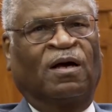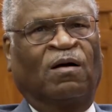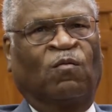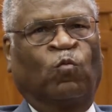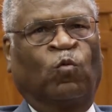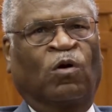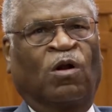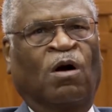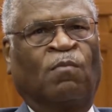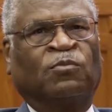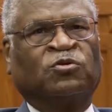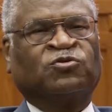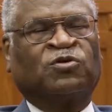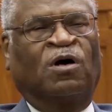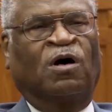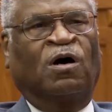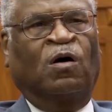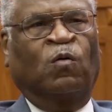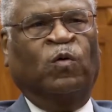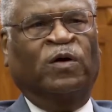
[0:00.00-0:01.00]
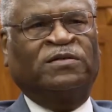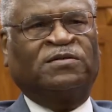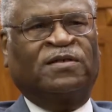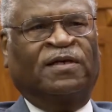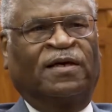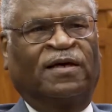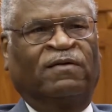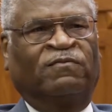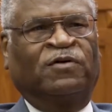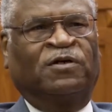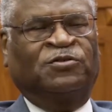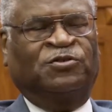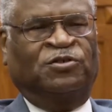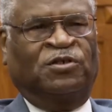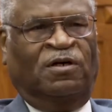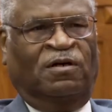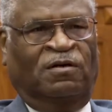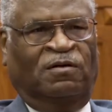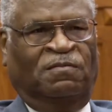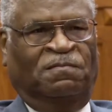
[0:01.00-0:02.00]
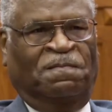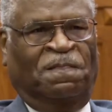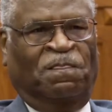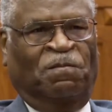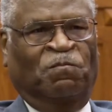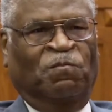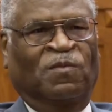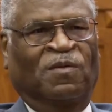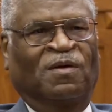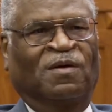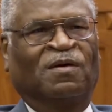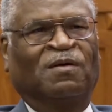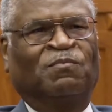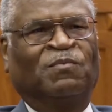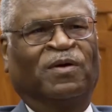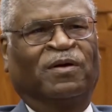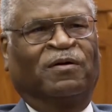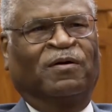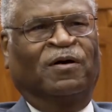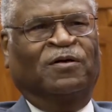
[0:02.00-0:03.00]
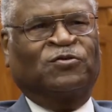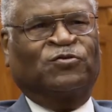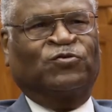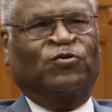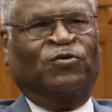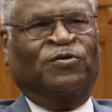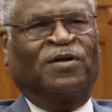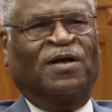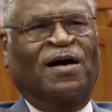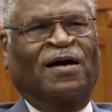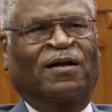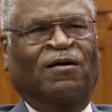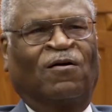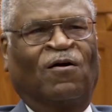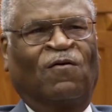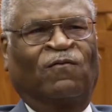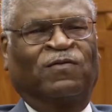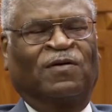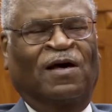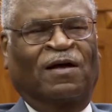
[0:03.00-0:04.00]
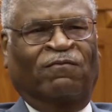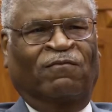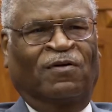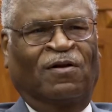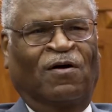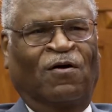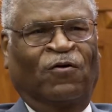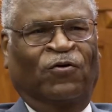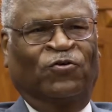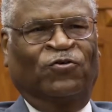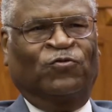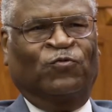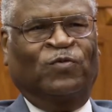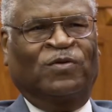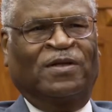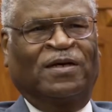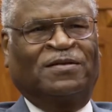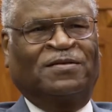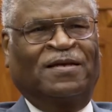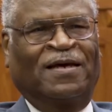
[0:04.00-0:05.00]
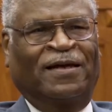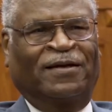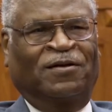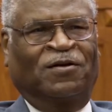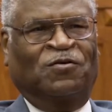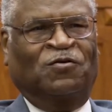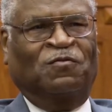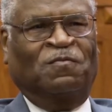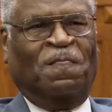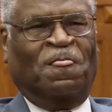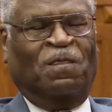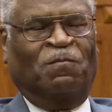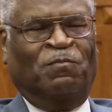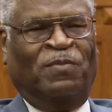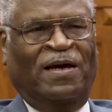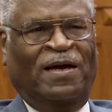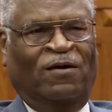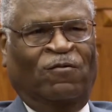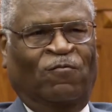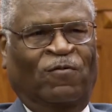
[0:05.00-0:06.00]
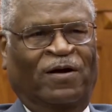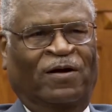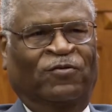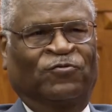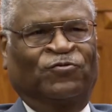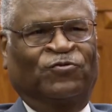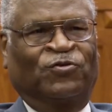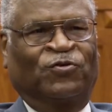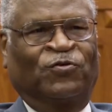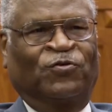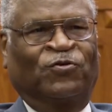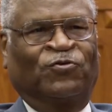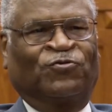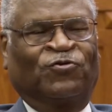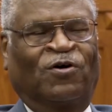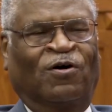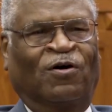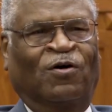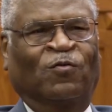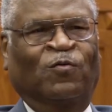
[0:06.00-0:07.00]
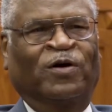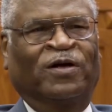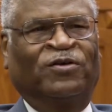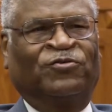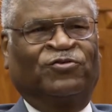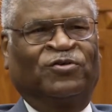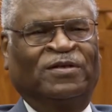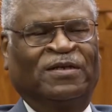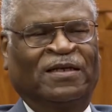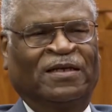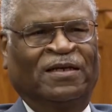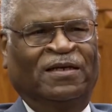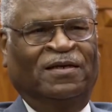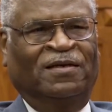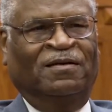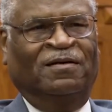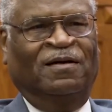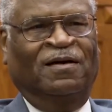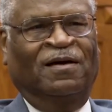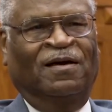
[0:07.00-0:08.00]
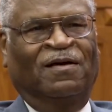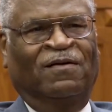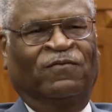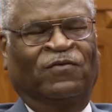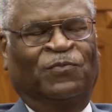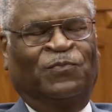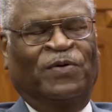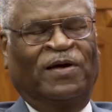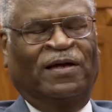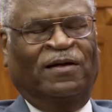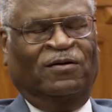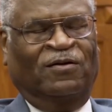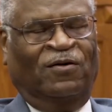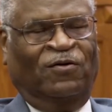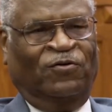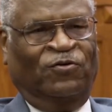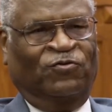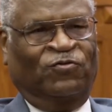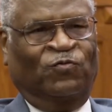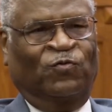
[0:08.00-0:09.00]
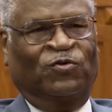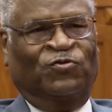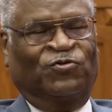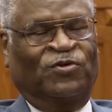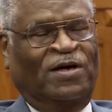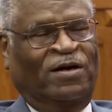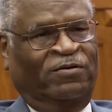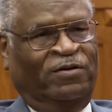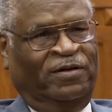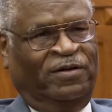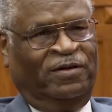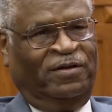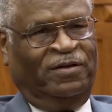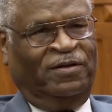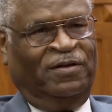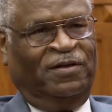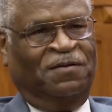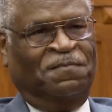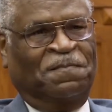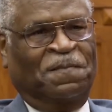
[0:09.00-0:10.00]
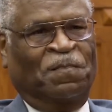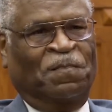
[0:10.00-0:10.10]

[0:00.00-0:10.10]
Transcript: will almost always have a job, because there are not an awful lot of lawyers with that technical background. So there's always a need for patent lawyers, which sounded good.